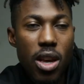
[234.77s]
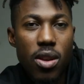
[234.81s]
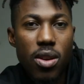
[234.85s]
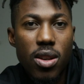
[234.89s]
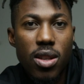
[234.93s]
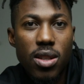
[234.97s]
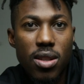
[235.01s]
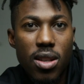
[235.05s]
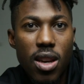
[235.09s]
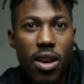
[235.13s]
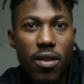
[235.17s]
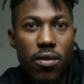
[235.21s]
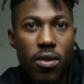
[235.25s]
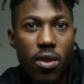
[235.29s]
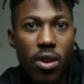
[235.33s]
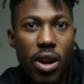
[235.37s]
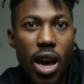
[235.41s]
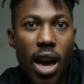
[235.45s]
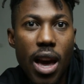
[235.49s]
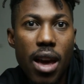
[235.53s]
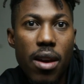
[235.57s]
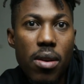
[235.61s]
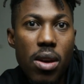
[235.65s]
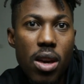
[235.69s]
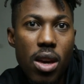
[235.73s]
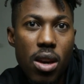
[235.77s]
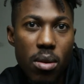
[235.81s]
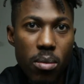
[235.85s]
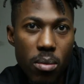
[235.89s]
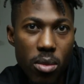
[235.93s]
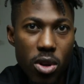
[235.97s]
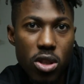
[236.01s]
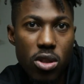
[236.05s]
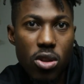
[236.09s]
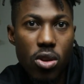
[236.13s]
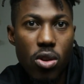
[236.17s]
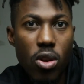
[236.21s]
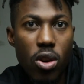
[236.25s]
that you can set for that
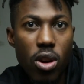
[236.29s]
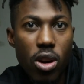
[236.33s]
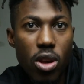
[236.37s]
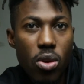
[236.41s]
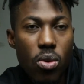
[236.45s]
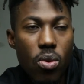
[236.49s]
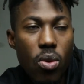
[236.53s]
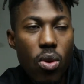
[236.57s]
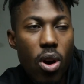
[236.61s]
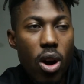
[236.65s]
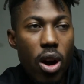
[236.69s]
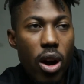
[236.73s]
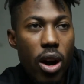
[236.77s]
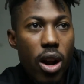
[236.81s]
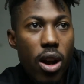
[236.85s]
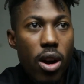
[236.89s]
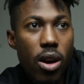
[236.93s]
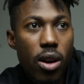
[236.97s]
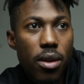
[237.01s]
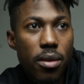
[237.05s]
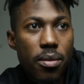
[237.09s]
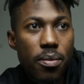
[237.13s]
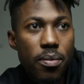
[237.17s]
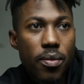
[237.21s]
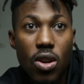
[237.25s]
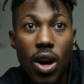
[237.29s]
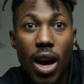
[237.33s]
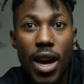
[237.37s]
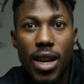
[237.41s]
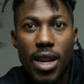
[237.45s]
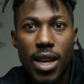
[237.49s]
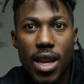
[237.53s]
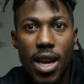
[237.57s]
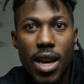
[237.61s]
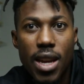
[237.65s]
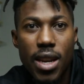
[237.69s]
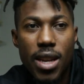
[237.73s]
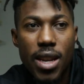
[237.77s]
particular URL. So I
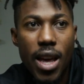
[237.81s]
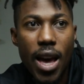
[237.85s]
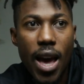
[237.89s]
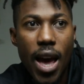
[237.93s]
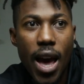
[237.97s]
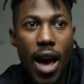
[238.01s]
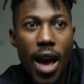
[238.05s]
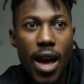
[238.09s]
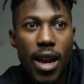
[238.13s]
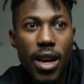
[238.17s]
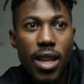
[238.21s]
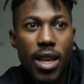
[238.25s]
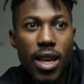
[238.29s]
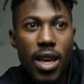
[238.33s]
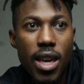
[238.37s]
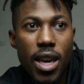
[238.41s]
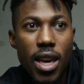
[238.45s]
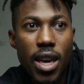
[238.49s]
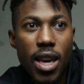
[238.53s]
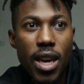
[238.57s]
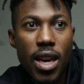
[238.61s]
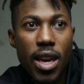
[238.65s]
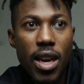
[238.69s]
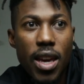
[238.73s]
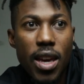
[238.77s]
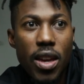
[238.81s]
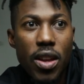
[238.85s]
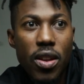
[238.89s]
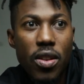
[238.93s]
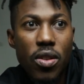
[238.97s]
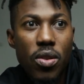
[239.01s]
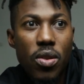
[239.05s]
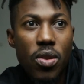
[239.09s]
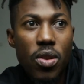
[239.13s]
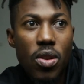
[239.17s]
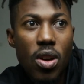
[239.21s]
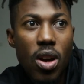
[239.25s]
did that and